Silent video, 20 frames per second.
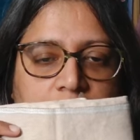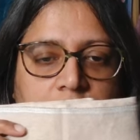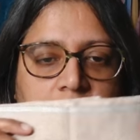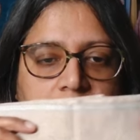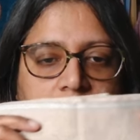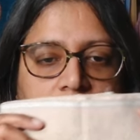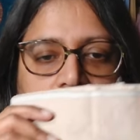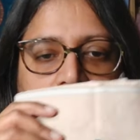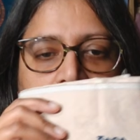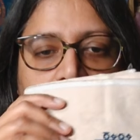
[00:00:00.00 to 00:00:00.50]

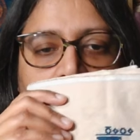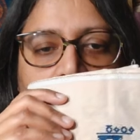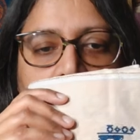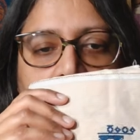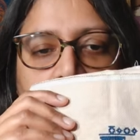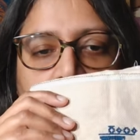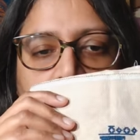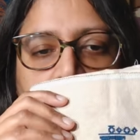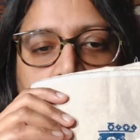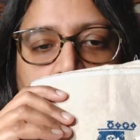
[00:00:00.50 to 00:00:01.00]
There are a couple
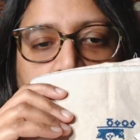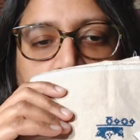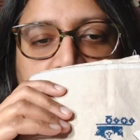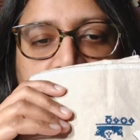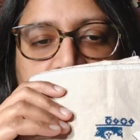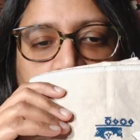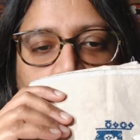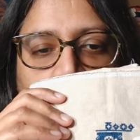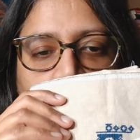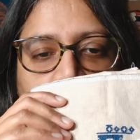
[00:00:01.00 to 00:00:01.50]
squirrels in
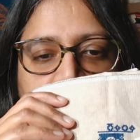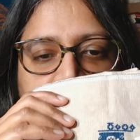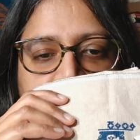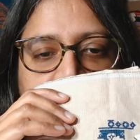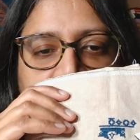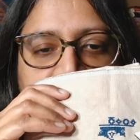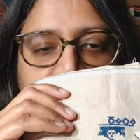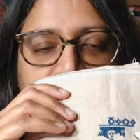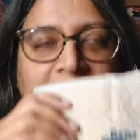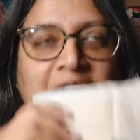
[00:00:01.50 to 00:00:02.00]
this pattern.
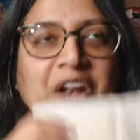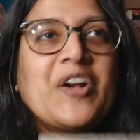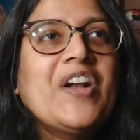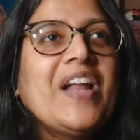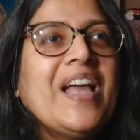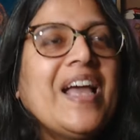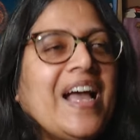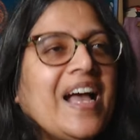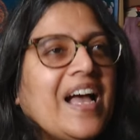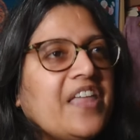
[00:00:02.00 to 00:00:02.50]
I think
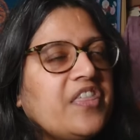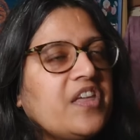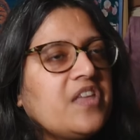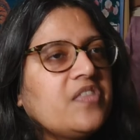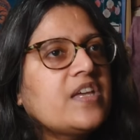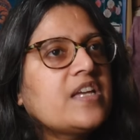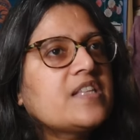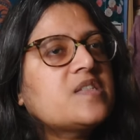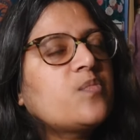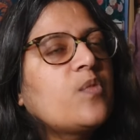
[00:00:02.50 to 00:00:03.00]
that's
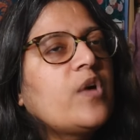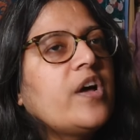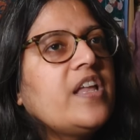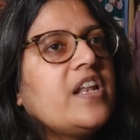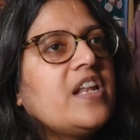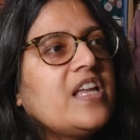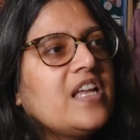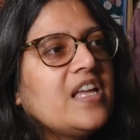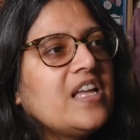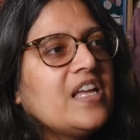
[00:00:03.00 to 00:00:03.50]
what,
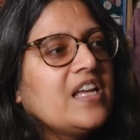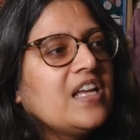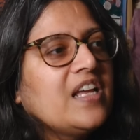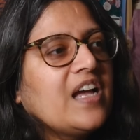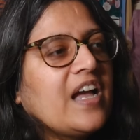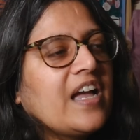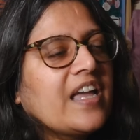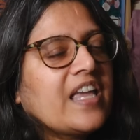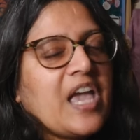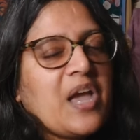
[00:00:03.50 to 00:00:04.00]
I can't
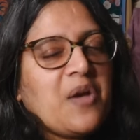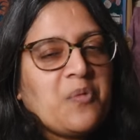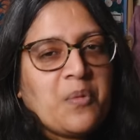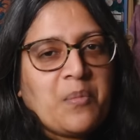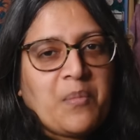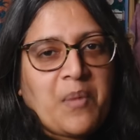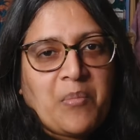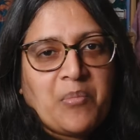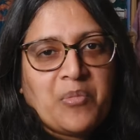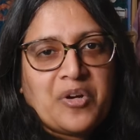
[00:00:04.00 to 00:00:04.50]
remember
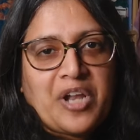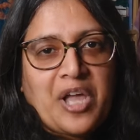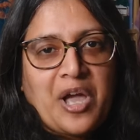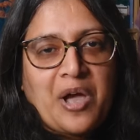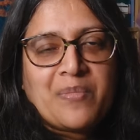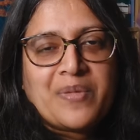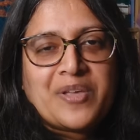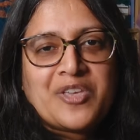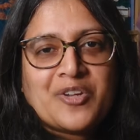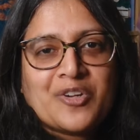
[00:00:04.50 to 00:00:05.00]
now, but you're going
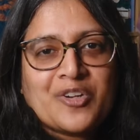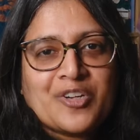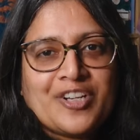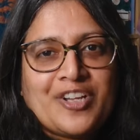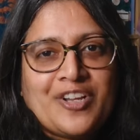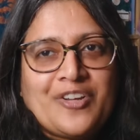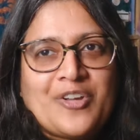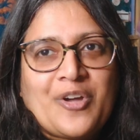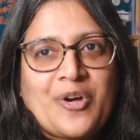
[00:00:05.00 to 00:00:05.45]
to know.